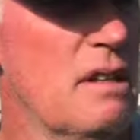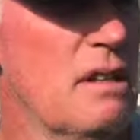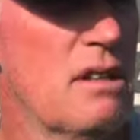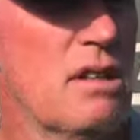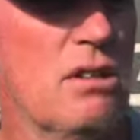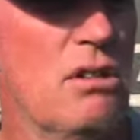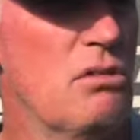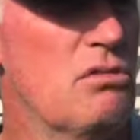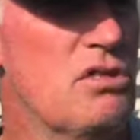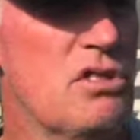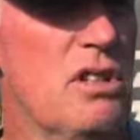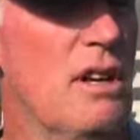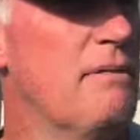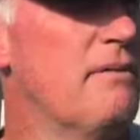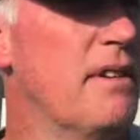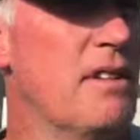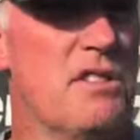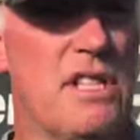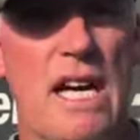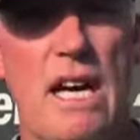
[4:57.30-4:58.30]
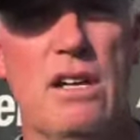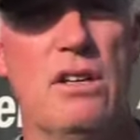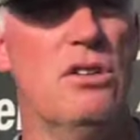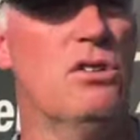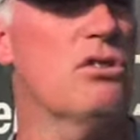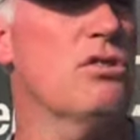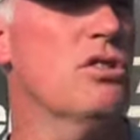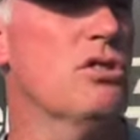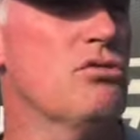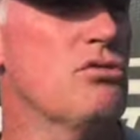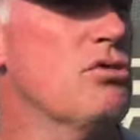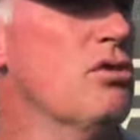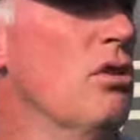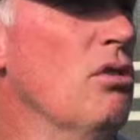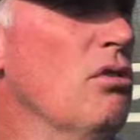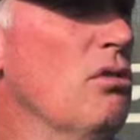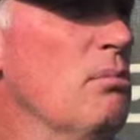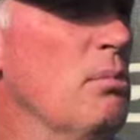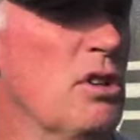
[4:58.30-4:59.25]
you know, stuff that's out of your control.